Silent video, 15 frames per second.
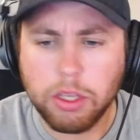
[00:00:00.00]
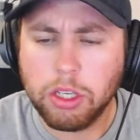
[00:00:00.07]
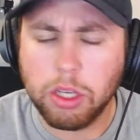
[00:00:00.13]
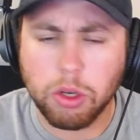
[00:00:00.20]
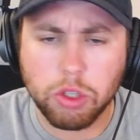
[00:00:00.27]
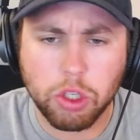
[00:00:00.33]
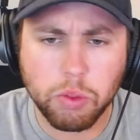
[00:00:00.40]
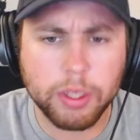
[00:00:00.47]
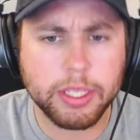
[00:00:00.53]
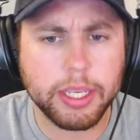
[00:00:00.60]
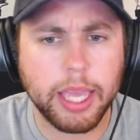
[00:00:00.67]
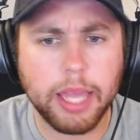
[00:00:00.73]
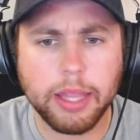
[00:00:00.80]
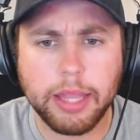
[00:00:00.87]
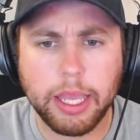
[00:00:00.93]
You know, just once
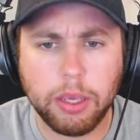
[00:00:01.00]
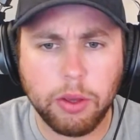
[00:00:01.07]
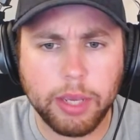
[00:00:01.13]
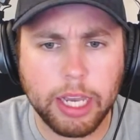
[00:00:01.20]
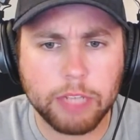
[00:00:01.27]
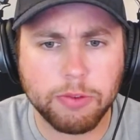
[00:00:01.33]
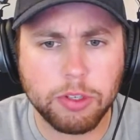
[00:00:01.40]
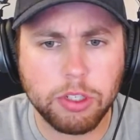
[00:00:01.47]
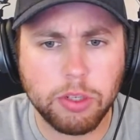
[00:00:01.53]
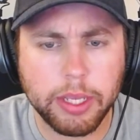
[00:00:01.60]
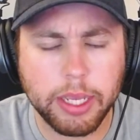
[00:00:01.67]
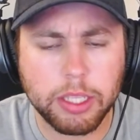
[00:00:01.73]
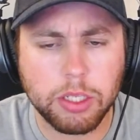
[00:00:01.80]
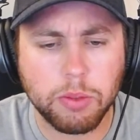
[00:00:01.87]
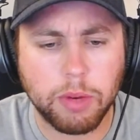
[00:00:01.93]
again, thank you guys for
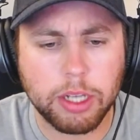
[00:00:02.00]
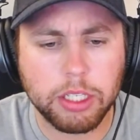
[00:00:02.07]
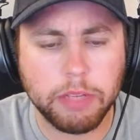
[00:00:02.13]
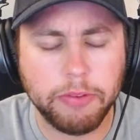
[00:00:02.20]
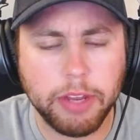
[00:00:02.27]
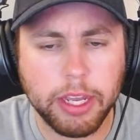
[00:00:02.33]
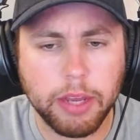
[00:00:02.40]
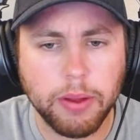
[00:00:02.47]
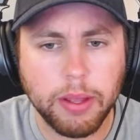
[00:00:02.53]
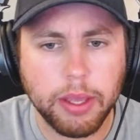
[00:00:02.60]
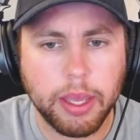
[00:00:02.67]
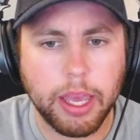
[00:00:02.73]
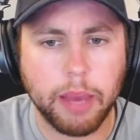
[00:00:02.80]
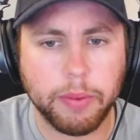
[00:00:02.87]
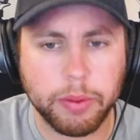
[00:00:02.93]
tuning in to watch the video,
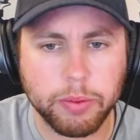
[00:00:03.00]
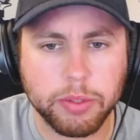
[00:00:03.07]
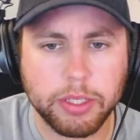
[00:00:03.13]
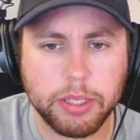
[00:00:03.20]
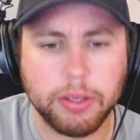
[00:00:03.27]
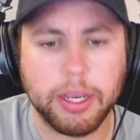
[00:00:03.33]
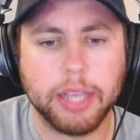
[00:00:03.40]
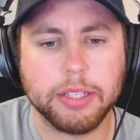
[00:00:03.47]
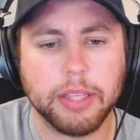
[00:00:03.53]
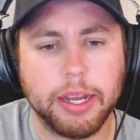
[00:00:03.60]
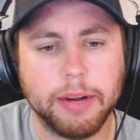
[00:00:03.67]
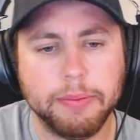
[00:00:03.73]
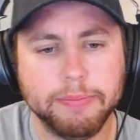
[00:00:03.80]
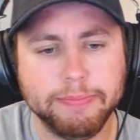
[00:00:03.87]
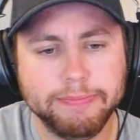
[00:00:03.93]
and we will see you guys
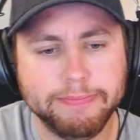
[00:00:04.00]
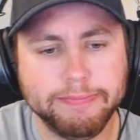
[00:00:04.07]
later.